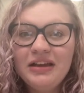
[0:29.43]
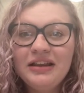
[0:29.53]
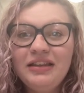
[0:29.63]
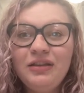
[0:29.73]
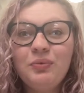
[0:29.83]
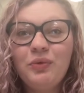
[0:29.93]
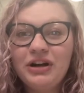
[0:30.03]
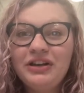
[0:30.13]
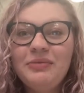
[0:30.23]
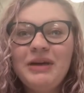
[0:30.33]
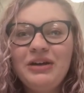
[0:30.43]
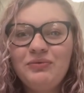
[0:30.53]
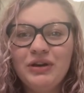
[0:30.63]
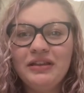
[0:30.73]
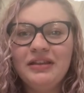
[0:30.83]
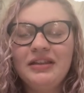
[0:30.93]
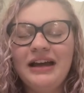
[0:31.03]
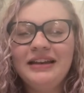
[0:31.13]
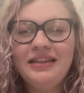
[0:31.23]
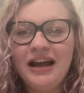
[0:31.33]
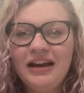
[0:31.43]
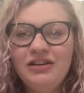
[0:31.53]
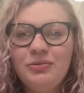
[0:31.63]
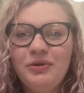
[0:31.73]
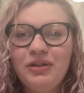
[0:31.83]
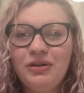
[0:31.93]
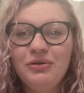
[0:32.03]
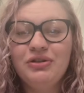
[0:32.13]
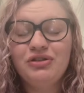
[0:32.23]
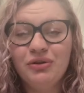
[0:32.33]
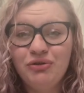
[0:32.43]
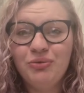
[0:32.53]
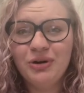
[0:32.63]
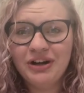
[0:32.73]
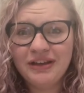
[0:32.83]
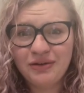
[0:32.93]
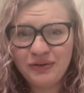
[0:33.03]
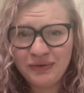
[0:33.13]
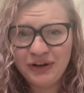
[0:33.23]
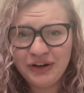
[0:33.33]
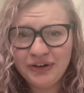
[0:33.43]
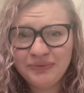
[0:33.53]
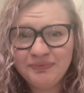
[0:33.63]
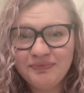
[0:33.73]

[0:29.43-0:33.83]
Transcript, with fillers: This is one of the main reasons I decided to pursue social work as a career.